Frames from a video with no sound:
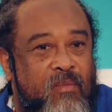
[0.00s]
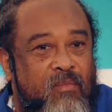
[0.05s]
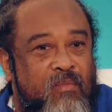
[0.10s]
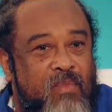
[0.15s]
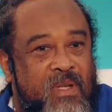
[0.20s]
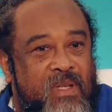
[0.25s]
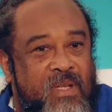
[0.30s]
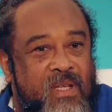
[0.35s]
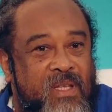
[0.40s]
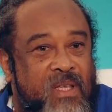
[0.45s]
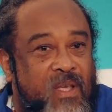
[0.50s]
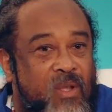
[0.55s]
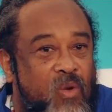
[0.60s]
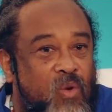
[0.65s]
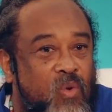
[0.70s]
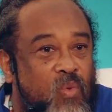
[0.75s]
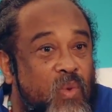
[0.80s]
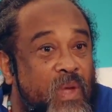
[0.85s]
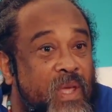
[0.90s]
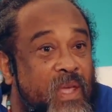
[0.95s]
but it
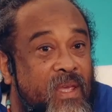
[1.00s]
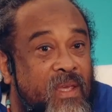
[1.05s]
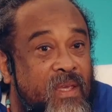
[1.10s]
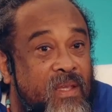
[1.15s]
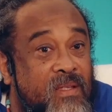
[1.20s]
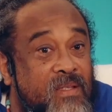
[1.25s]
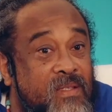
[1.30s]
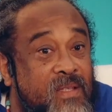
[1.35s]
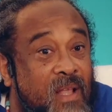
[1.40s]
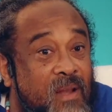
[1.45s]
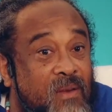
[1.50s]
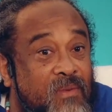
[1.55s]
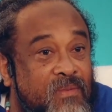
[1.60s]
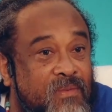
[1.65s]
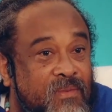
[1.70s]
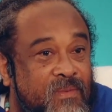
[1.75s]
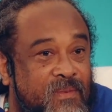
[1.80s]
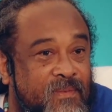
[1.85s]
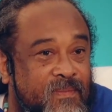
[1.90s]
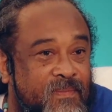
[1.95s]
cannot weigh itself